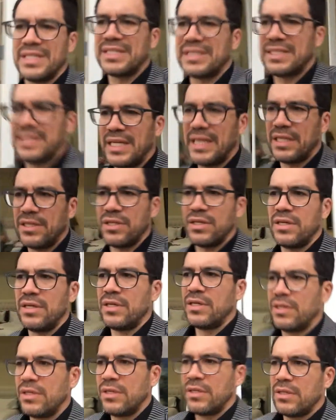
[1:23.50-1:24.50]
the extent
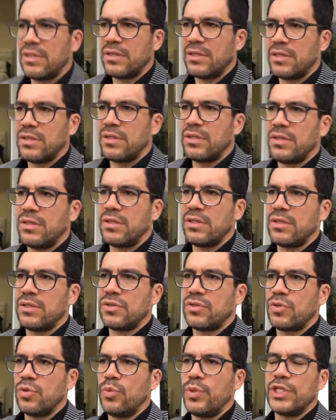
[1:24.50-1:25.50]

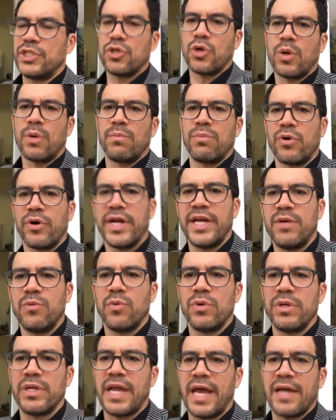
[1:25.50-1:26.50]
to which our
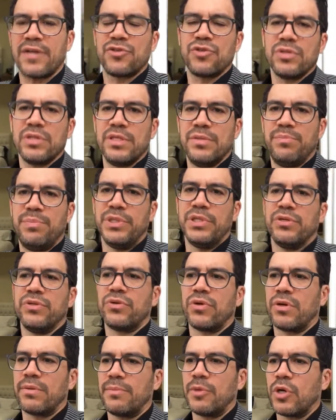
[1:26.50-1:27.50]
brain will naturally
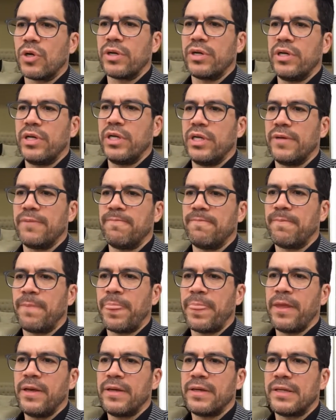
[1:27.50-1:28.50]
build our marketing
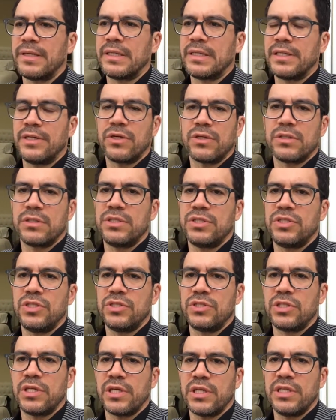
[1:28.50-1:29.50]

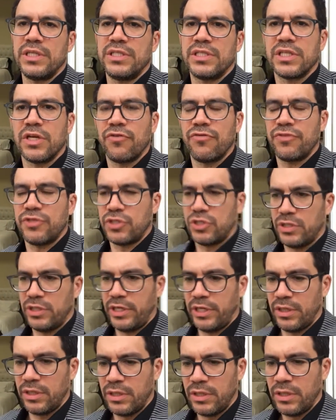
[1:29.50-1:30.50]
narcissistically,
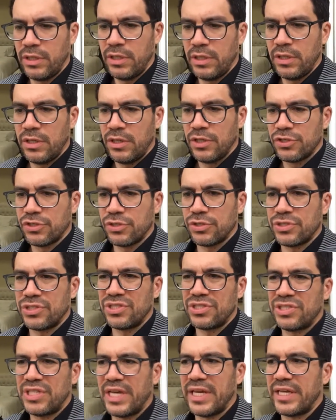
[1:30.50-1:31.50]
selfishly. So let's
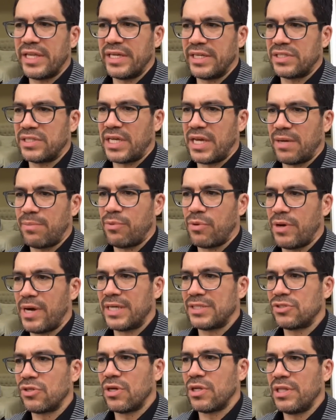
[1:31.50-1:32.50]
just take an example.
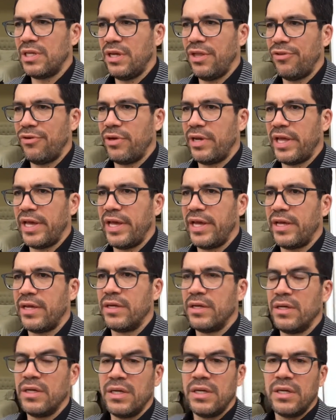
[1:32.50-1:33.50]
I saw the other day
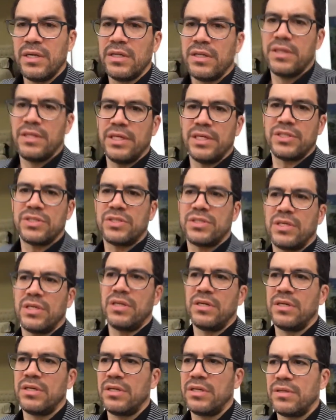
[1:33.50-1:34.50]
this
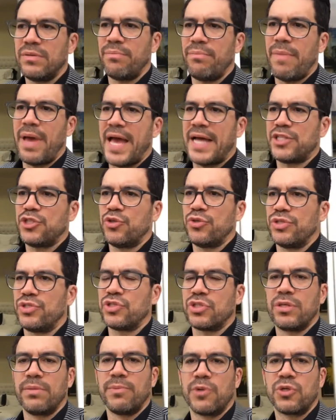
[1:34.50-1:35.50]

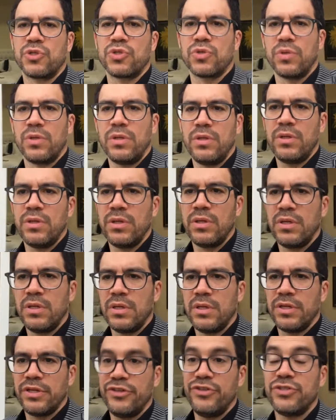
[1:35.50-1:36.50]
mattress commercial.
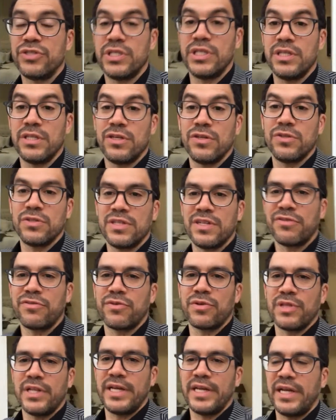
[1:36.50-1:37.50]
You seen those
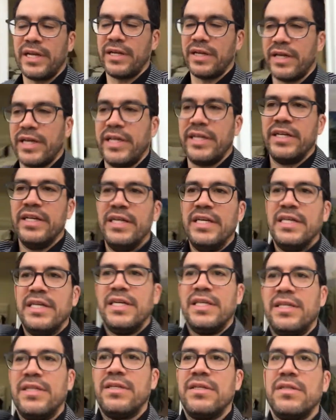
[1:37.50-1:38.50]
ever late at night?
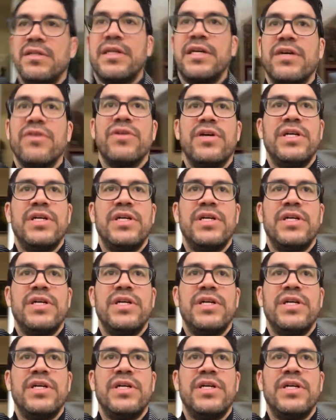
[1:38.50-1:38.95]
Look how